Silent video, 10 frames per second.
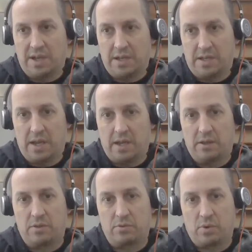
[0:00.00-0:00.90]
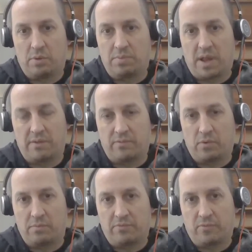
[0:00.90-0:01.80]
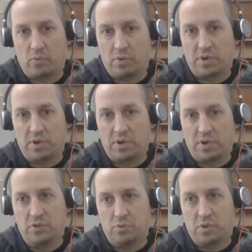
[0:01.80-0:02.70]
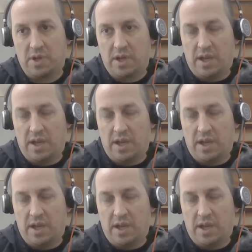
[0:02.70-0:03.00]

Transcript: a day through our platform for an individual.